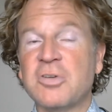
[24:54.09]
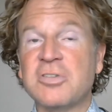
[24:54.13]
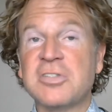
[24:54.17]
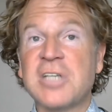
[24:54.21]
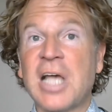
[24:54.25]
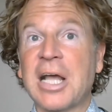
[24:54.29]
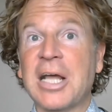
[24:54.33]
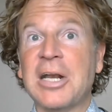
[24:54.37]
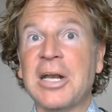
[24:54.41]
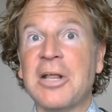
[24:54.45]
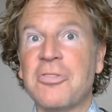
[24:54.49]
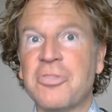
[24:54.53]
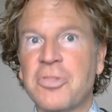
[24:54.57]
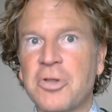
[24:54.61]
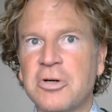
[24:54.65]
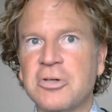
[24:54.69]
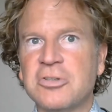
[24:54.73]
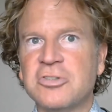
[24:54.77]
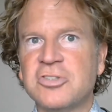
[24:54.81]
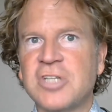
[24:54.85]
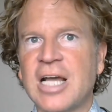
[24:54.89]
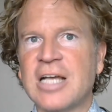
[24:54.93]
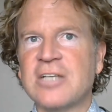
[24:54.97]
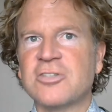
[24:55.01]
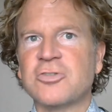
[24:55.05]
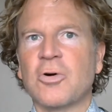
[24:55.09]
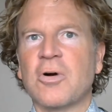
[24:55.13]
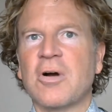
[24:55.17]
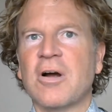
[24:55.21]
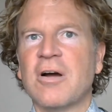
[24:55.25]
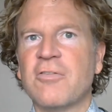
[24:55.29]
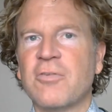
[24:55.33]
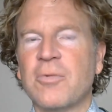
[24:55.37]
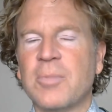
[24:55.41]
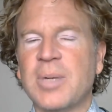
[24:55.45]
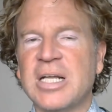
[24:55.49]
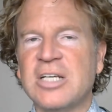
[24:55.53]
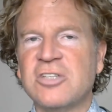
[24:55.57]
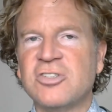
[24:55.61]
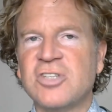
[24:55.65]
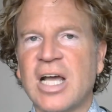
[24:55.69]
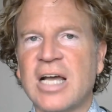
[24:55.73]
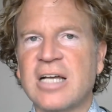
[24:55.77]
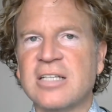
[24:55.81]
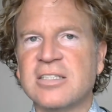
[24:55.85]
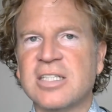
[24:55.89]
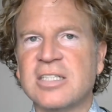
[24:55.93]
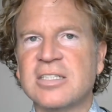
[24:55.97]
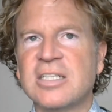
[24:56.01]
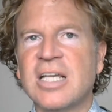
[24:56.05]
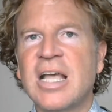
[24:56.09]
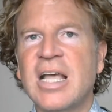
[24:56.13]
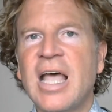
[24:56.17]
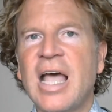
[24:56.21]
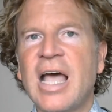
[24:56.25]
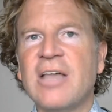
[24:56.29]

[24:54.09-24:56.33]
second and third chance, or however many chances,